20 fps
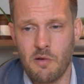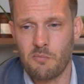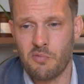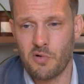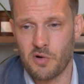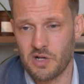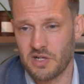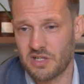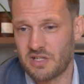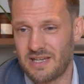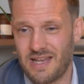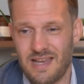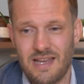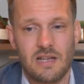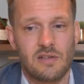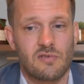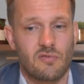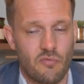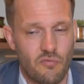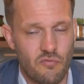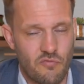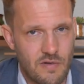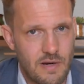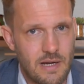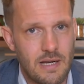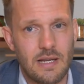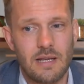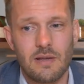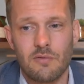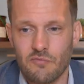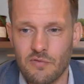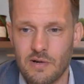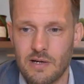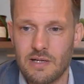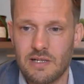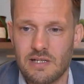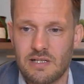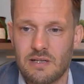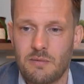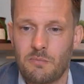own product set is really,
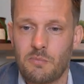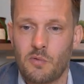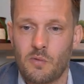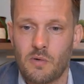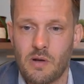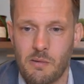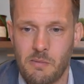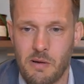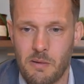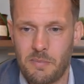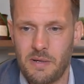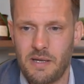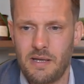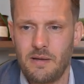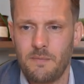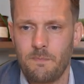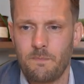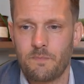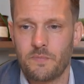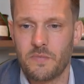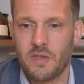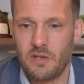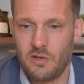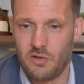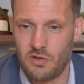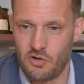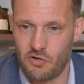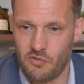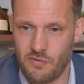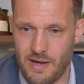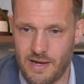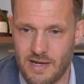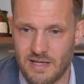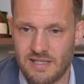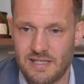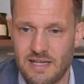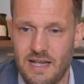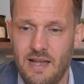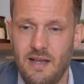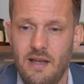really simple. Come up here, you can create a
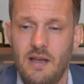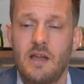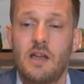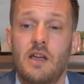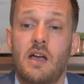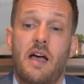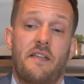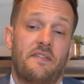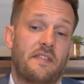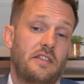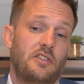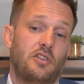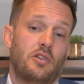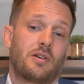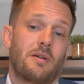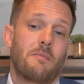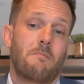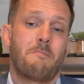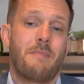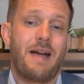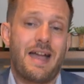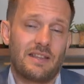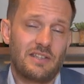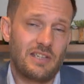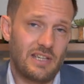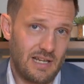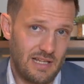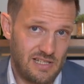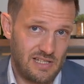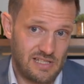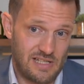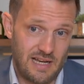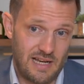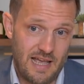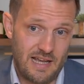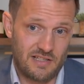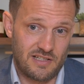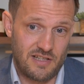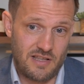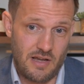set, and then you can manually
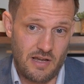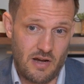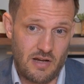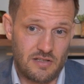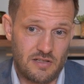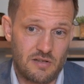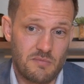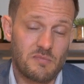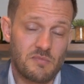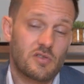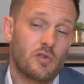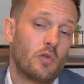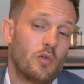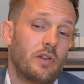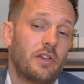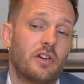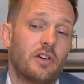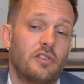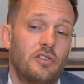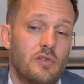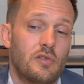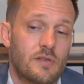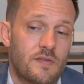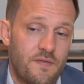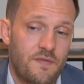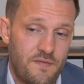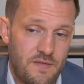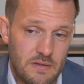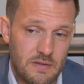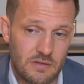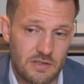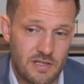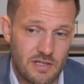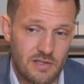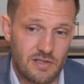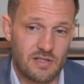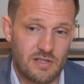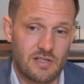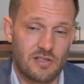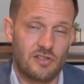select the items, or you can use
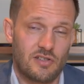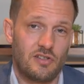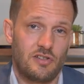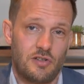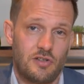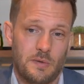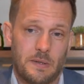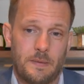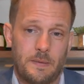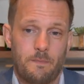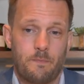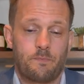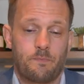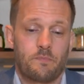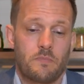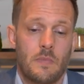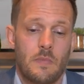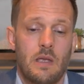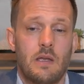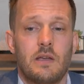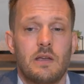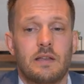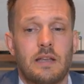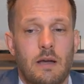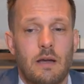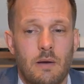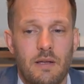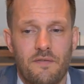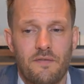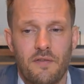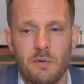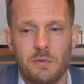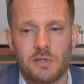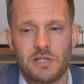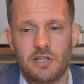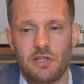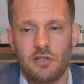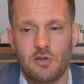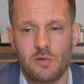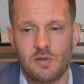filters to do it. Now, if I was
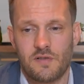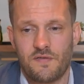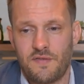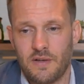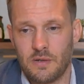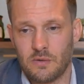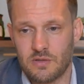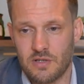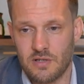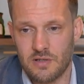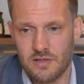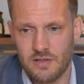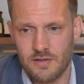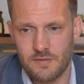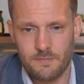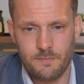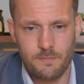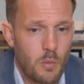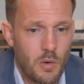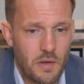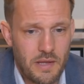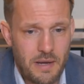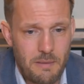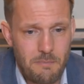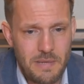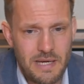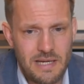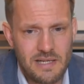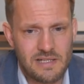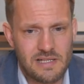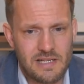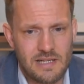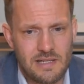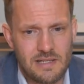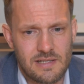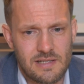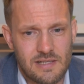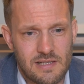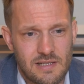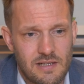to use filters, what that means
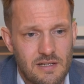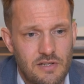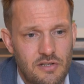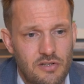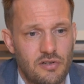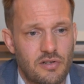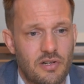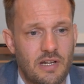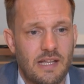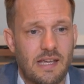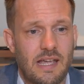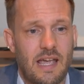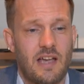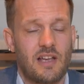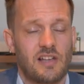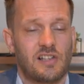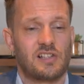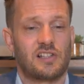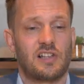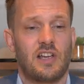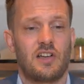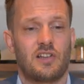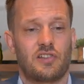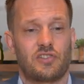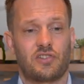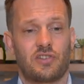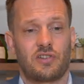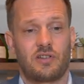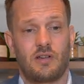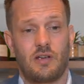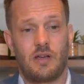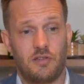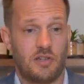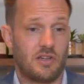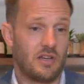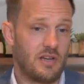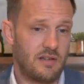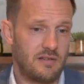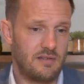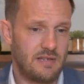is you're gonna get a search. You're
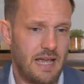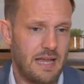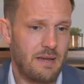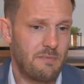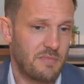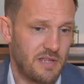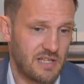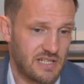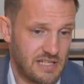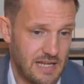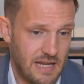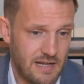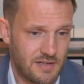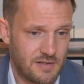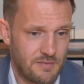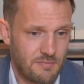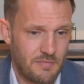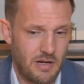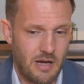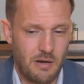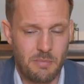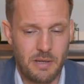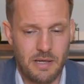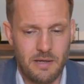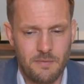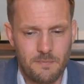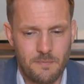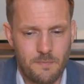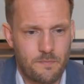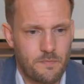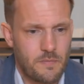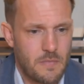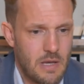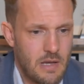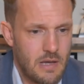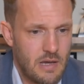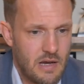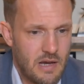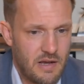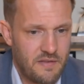gonna name the set up here,
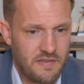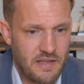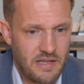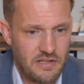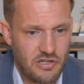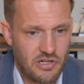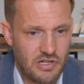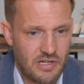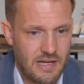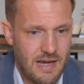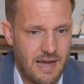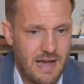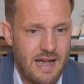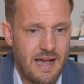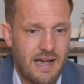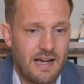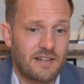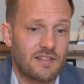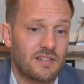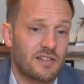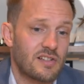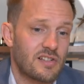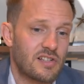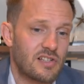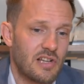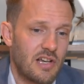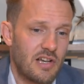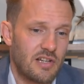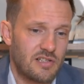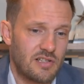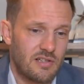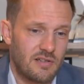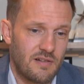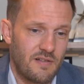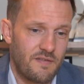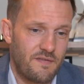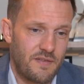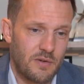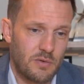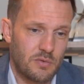and then you're gonna add
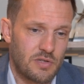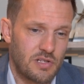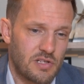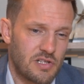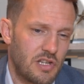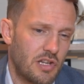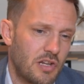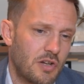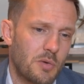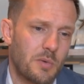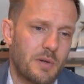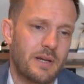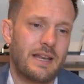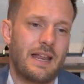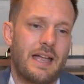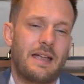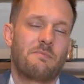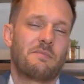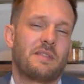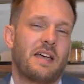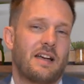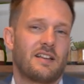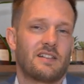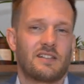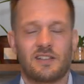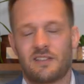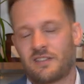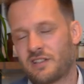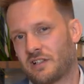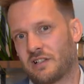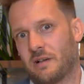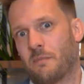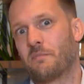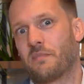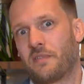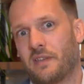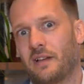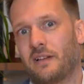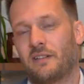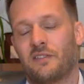certain filters. So you're gonna wanna name that
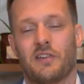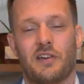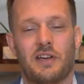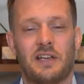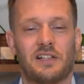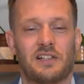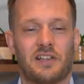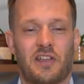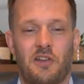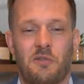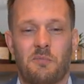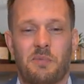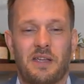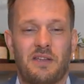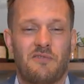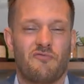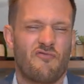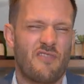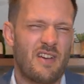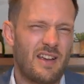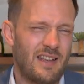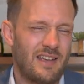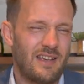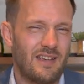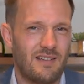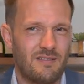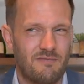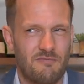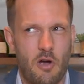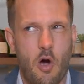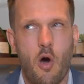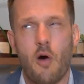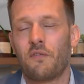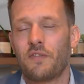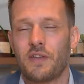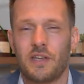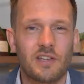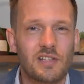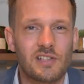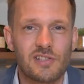something that is gonna be really
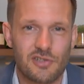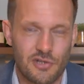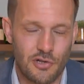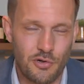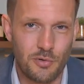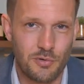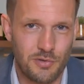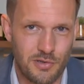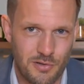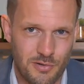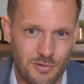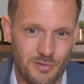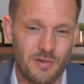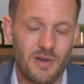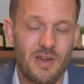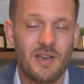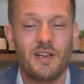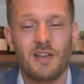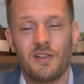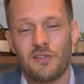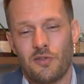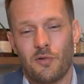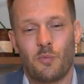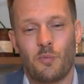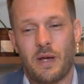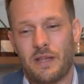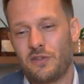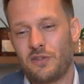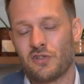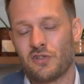obvious to you that when